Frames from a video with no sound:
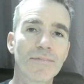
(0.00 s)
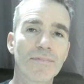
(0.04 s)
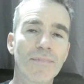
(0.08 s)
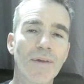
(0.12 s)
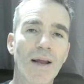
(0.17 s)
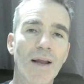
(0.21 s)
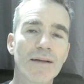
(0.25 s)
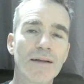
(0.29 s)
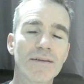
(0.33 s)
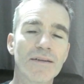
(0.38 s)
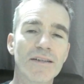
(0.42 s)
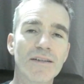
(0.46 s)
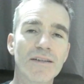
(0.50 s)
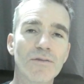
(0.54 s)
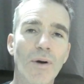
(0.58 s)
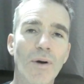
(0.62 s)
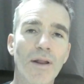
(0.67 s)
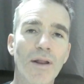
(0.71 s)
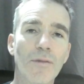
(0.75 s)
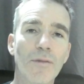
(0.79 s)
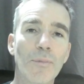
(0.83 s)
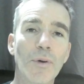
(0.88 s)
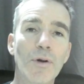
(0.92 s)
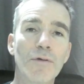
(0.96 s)
This is one of
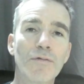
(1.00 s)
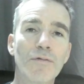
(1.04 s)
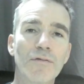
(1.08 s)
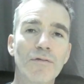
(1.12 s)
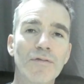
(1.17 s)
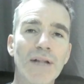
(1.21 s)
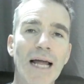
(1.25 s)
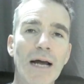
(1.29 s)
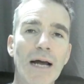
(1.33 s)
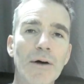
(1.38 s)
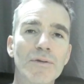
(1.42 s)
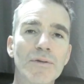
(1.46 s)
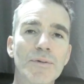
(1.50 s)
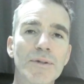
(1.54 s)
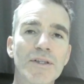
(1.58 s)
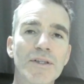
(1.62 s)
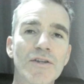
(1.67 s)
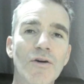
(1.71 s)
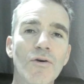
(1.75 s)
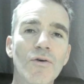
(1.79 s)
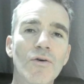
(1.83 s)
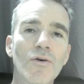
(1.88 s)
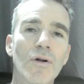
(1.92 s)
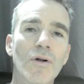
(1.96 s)
the beautiful flowers we
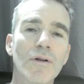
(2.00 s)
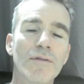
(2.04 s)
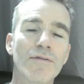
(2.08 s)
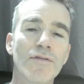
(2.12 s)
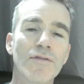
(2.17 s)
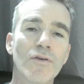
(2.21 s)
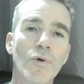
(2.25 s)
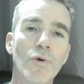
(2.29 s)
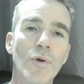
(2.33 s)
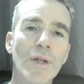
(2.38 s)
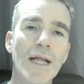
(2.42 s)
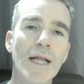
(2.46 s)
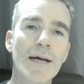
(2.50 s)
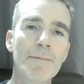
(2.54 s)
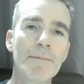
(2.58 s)
saw called Ferula.